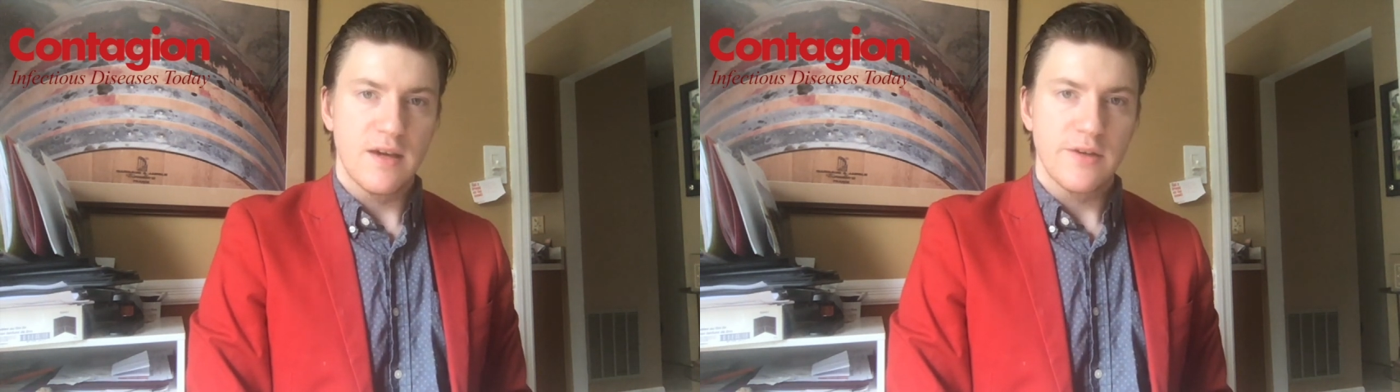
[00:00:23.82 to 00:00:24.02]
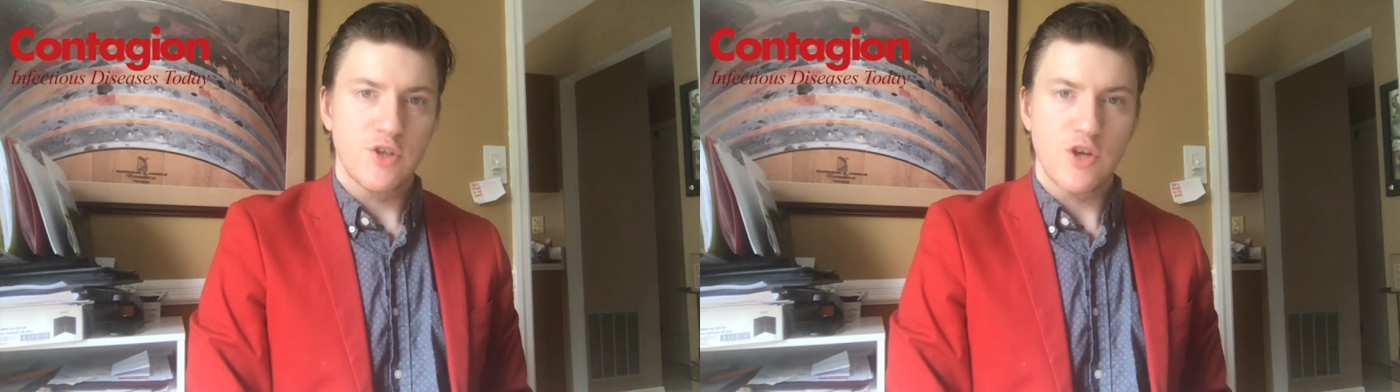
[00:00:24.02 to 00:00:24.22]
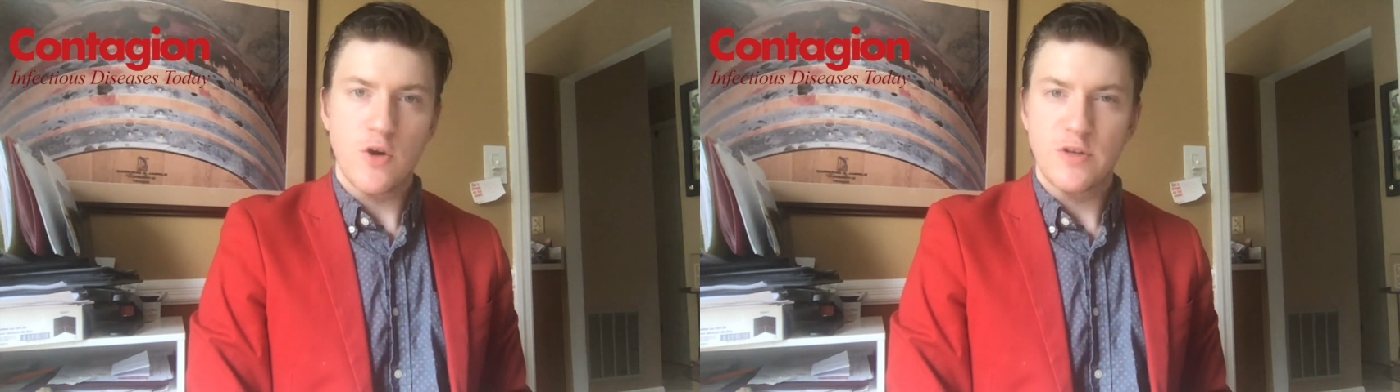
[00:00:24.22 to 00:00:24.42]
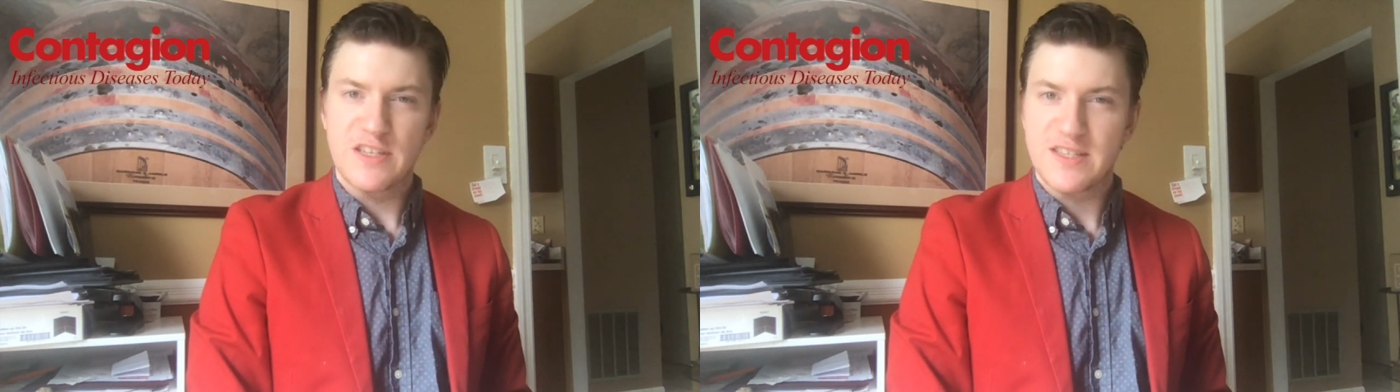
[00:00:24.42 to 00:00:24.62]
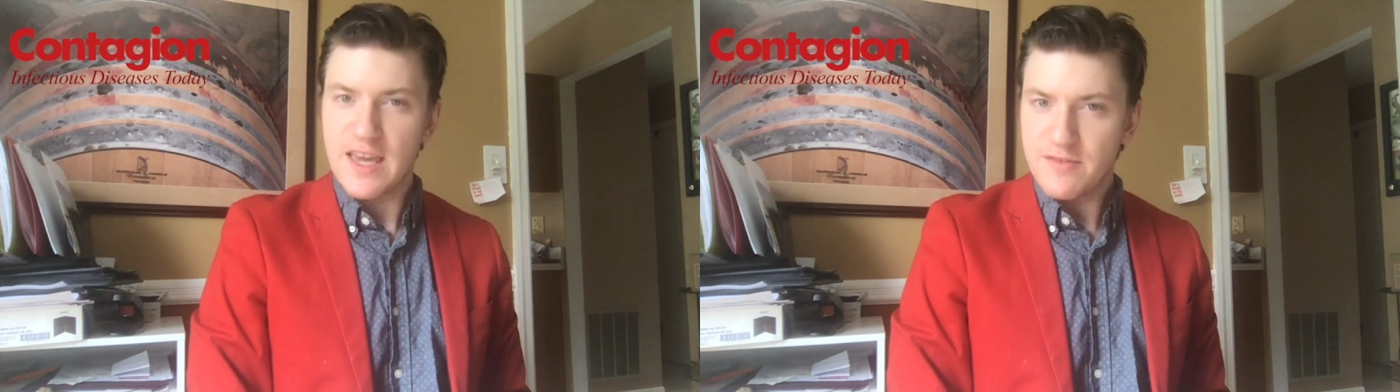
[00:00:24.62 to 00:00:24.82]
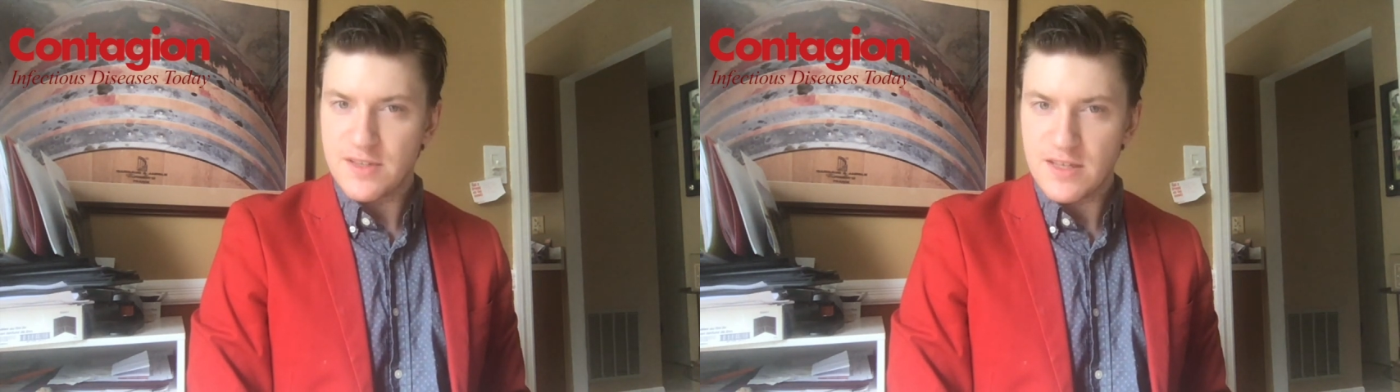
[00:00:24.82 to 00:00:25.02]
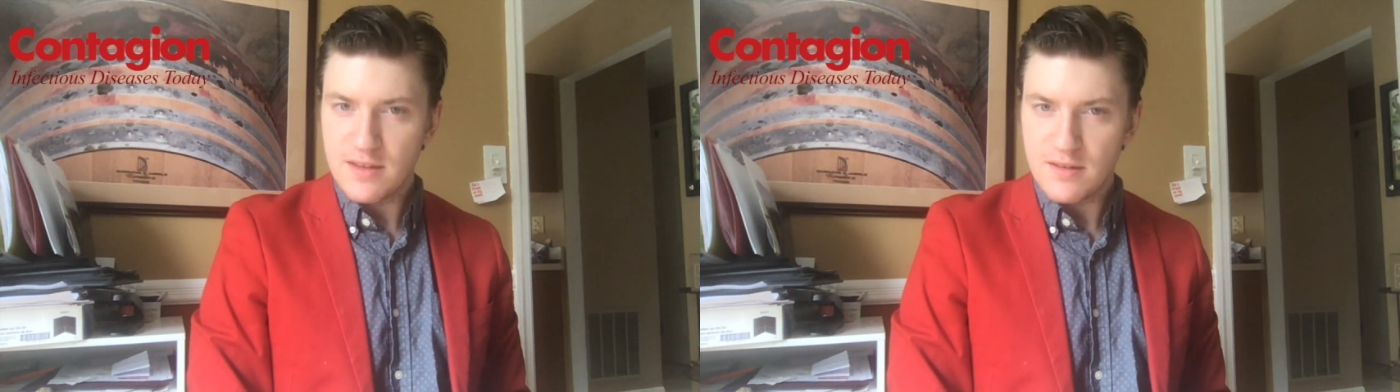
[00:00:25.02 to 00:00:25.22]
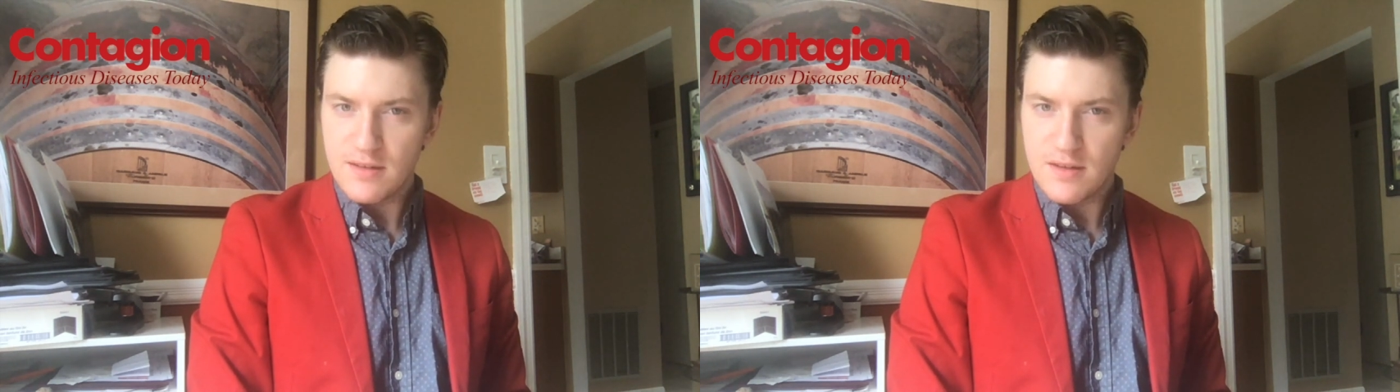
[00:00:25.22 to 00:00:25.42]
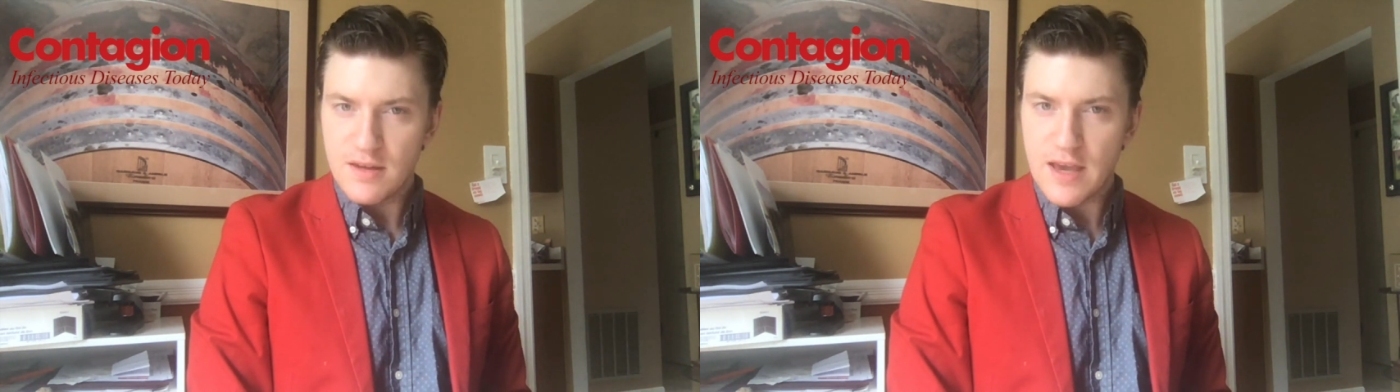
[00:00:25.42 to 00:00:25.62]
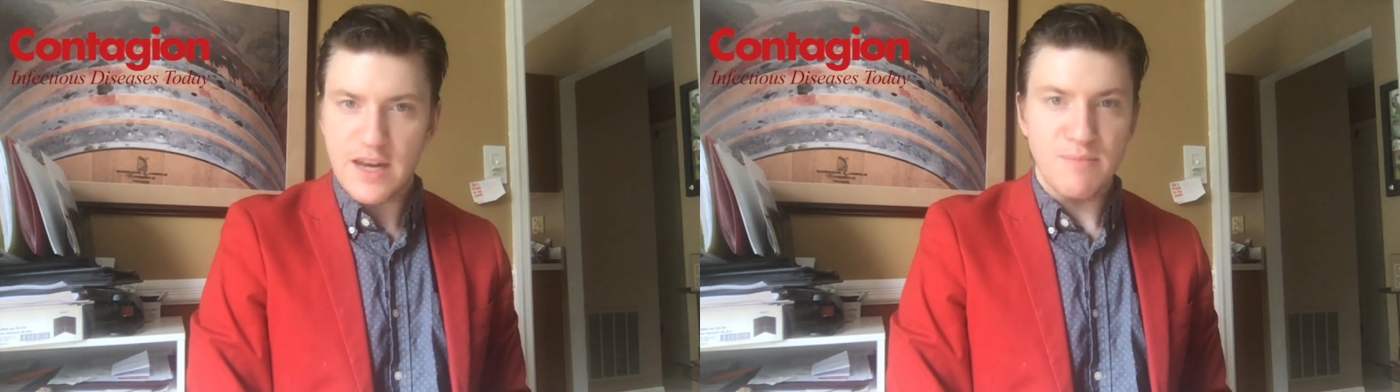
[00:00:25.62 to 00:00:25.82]
showed safety
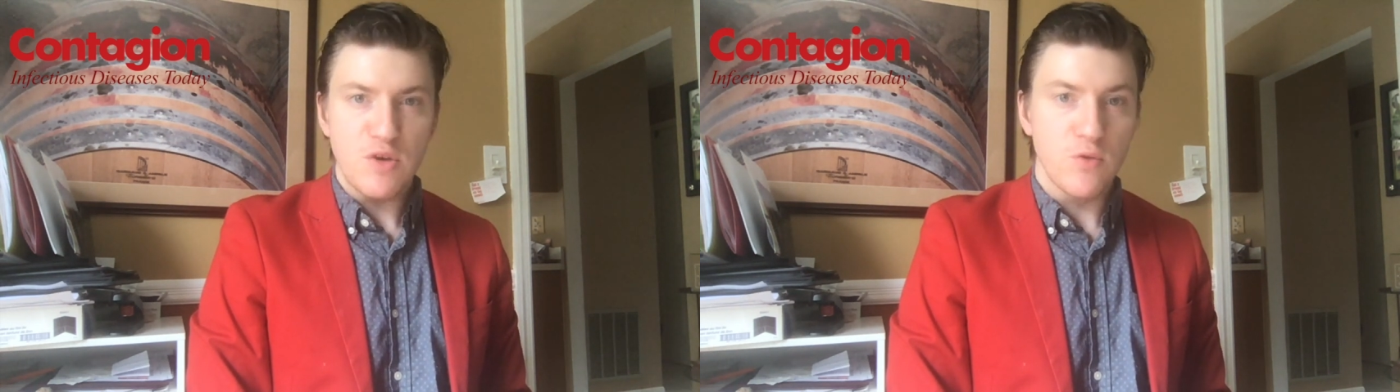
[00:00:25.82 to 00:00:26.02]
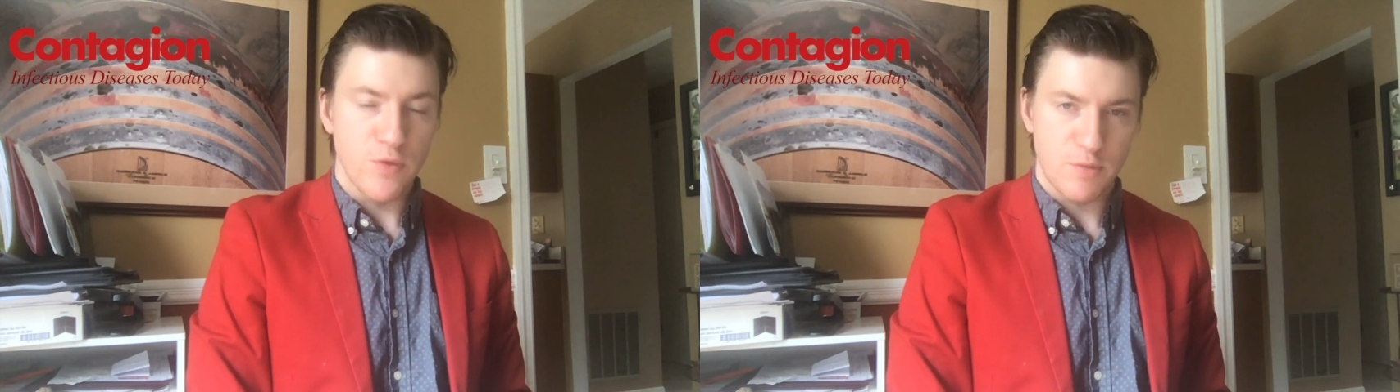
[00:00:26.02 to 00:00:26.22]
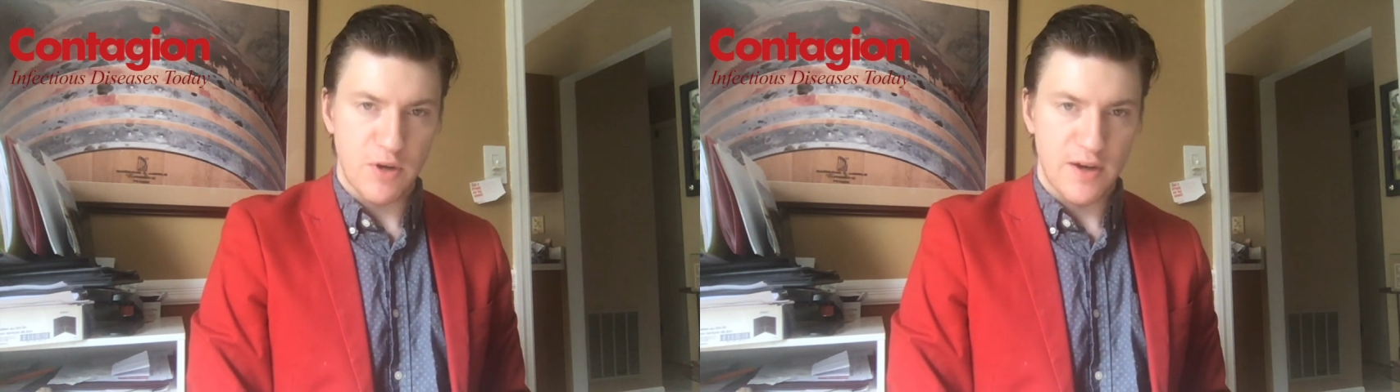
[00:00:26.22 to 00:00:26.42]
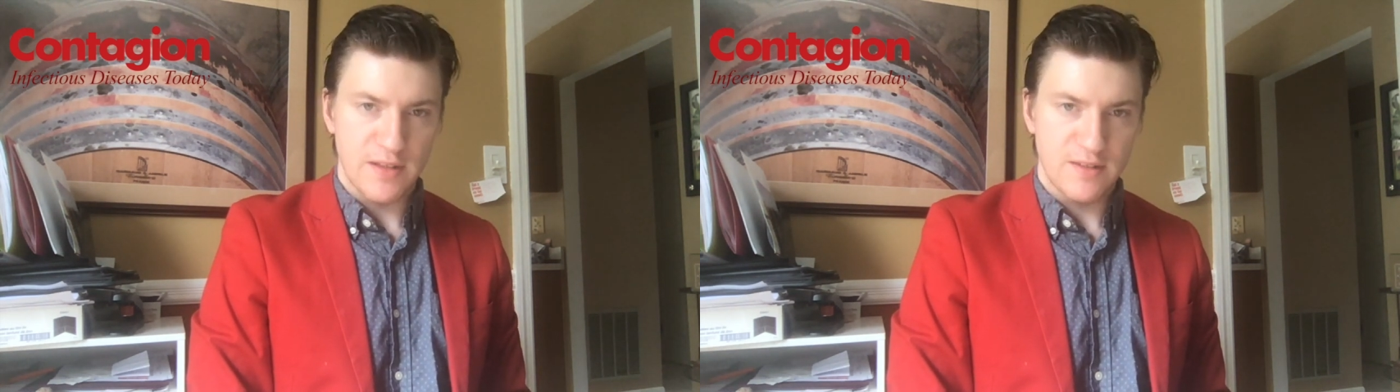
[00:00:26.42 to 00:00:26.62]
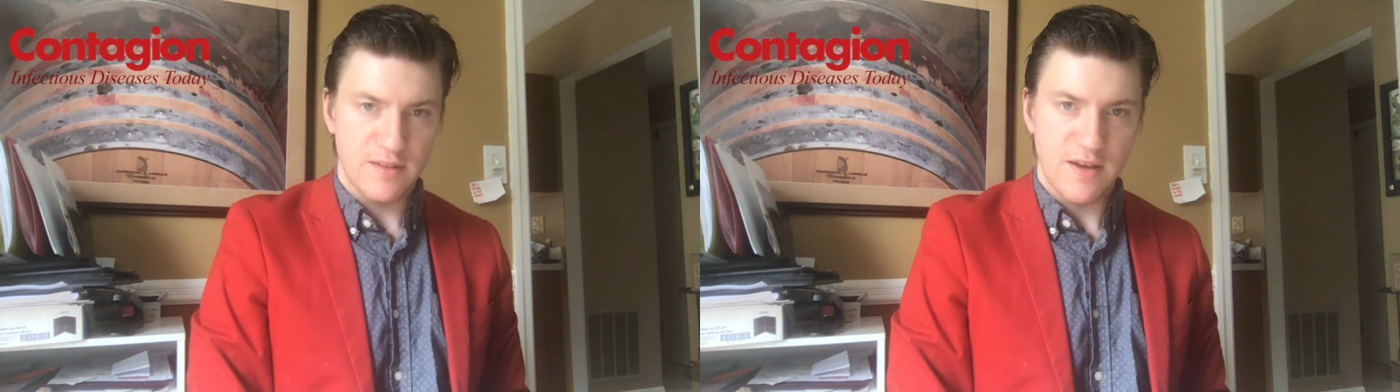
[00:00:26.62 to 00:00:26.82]
and immune response